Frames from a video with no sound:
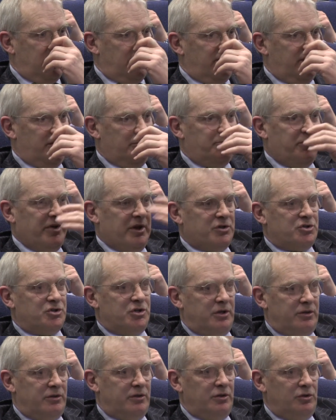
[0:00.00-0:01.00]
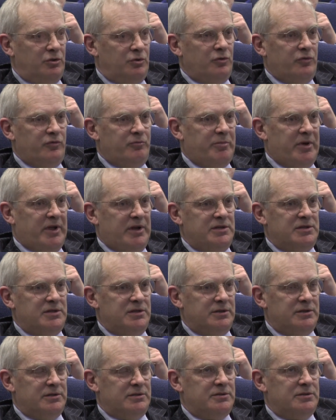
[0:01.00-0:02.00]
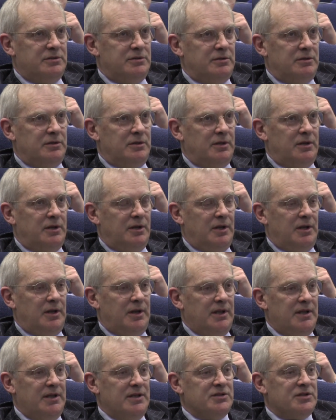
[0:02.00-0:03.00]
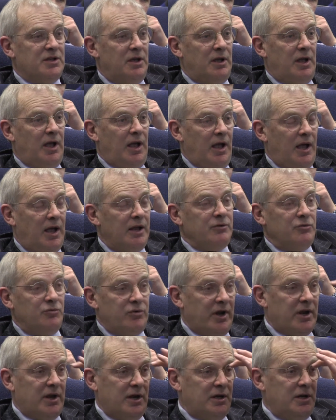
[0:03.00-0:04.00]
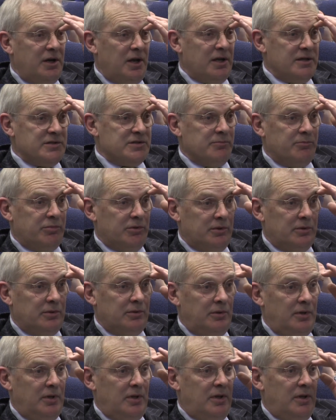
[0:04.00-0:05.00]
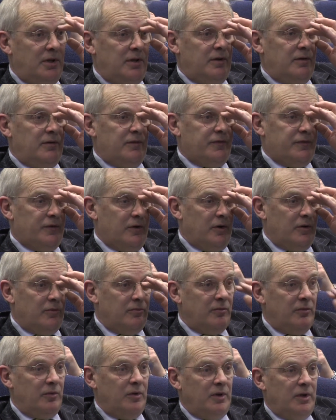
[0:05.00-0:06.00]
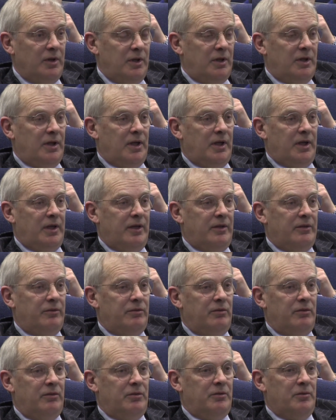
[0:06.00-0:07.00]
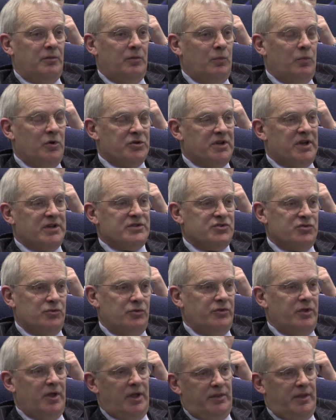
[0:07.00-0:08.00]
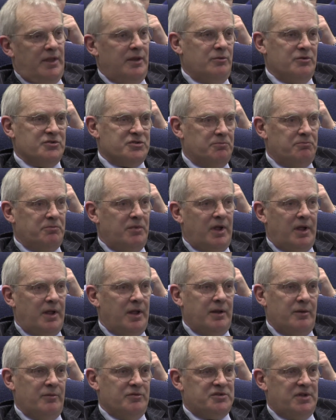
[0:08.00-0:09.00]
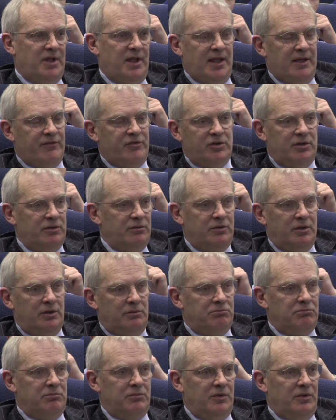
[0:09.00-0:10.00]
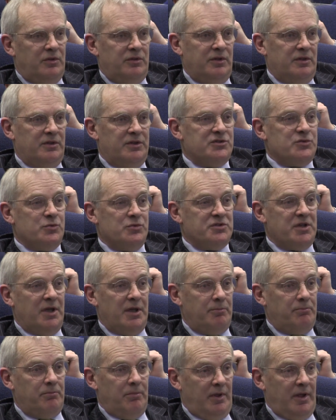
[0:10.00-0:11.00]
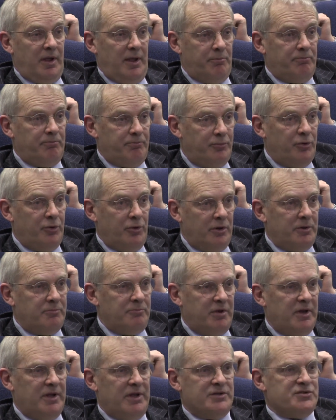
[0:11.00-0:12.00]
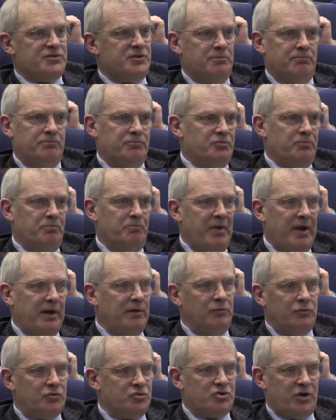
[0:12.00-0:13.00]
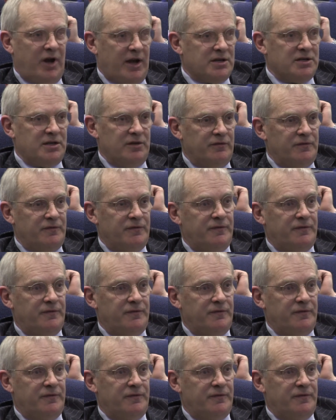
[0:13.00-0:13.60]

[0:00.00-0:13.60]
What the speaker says: The picture that you've painted is unrecognizable from what I saw then. Then it was evident that this was a poor place. The main attractive